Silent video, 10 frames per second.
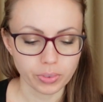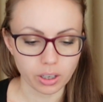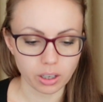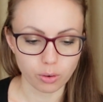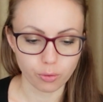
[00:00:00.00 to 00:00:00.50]

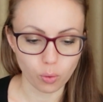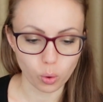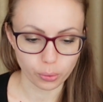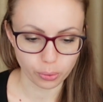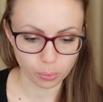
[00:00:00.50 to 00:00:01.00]
Uh,
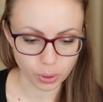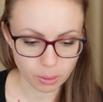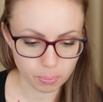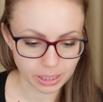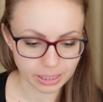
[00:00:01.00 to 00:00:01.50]
for
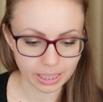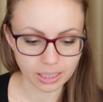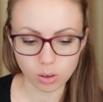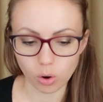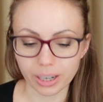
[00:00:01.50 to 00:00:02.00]
3
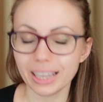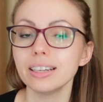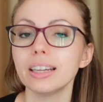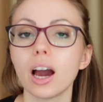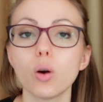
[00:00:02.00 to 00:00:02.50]
billion or
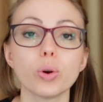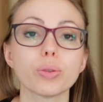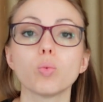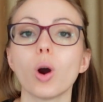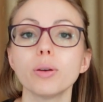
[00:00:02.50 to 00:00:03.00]
India
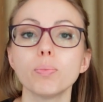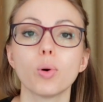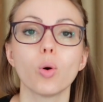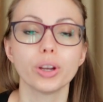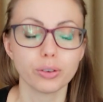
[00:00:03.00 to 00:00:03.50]
with
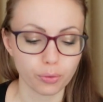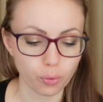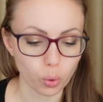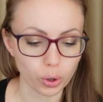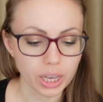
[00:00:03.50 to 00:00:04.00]

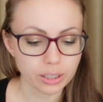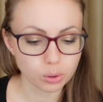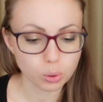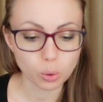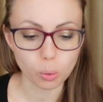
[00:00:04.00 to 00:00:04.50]

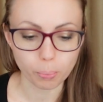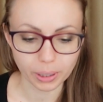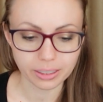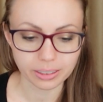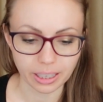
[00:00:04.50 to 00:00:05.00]
1.42
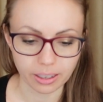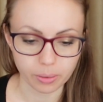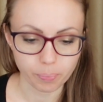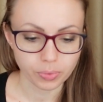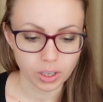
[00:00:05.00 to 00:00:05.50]

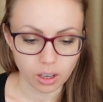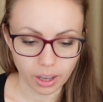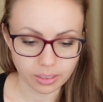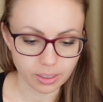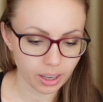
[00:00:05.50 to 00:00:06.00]
billion.
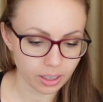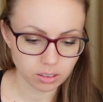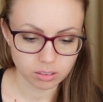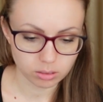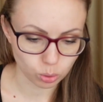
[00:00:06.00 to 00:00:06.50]
And
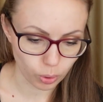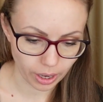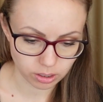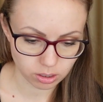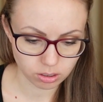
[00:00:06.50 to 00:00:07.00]
then the
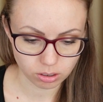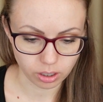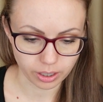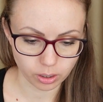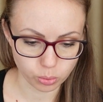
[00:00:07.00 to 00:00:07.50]
rest,
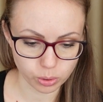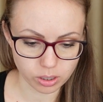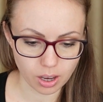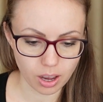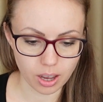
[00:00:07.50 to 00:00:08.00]
like
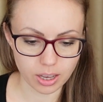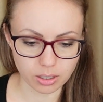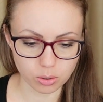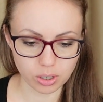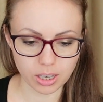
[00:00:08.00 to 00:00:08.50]
USA,
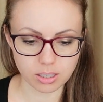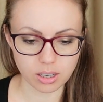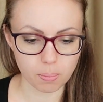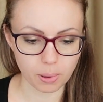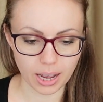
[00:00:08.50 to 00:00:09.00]

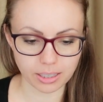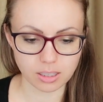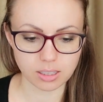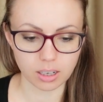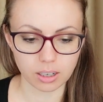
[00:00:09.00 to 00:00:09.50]
Indonesia,
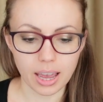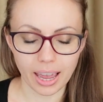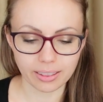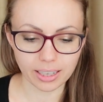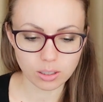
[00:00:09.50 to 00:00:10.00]
Pakistan.
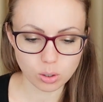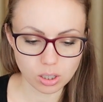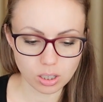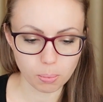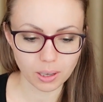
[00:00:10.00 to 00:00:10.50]
And then you
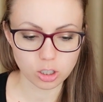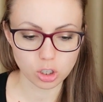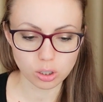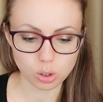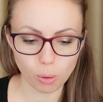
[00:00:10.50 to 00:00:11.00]
see the
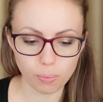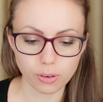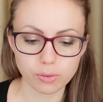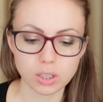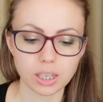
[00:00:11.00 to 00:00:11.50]
picture top
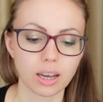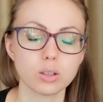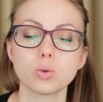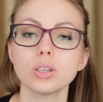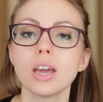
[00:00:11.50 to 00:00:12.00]
50
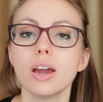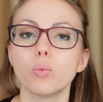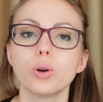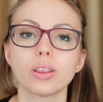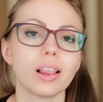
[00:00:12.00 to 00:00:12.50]
countries
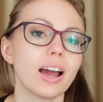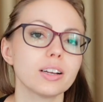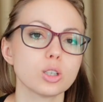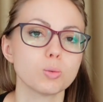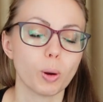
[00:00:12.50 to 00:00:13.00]
with
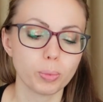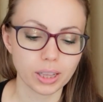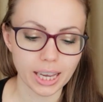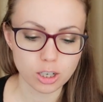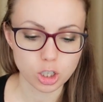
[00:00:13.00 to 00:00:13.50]
largest
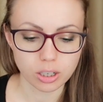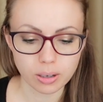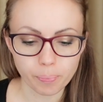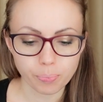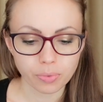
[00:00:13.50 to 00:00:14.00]

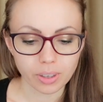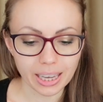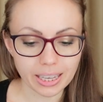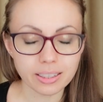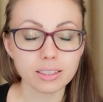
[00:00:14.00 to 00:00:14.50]
population
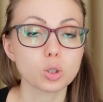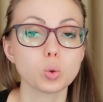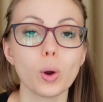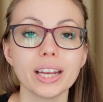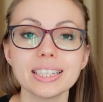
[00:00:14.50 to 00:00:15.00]
in
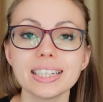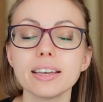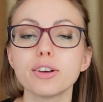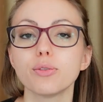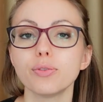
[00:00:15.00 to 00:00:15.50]

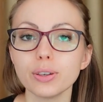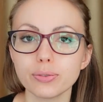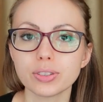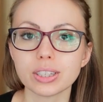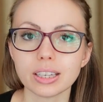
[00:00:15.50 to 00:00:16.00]

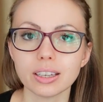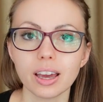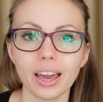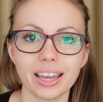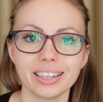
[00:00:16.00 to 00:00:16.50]
2050
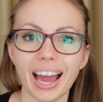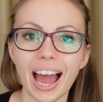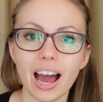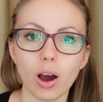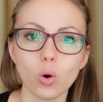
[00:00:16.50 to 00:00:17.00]
and
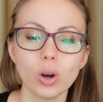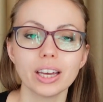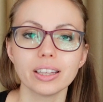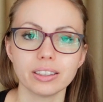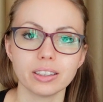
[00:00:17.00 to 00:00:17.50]
how
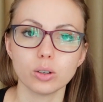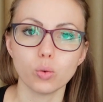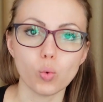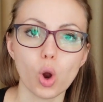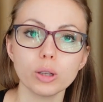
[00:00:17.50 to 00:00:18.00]
the
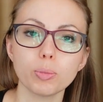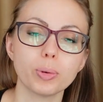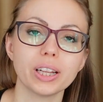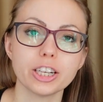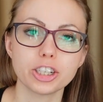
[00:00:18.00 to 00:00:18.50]
world
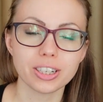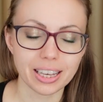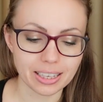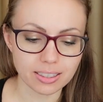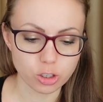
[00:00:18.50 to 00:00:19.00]
population
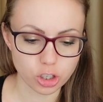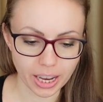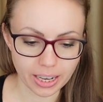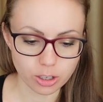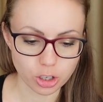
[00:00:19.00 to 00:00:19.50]
is
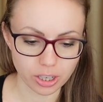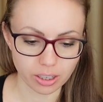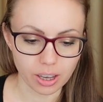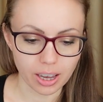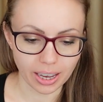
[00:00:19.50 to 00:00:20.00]

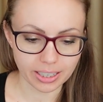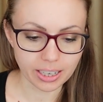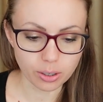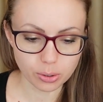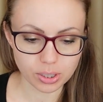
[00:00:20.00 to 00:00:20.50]
changing. And
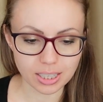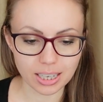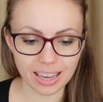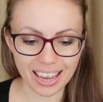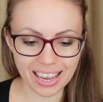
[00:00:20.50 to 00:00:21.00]
here you
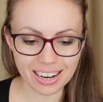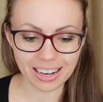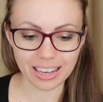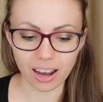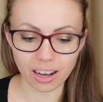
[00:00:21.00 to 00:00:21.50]
see
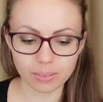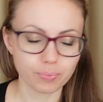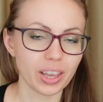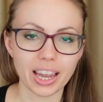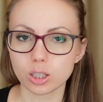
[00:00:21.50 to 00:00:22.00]
India
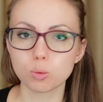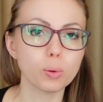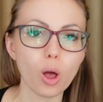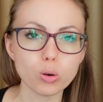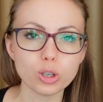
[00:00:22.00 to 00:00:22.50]

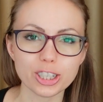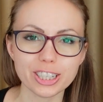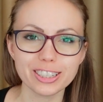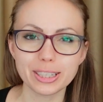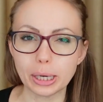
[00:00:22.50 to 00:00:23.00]
explosion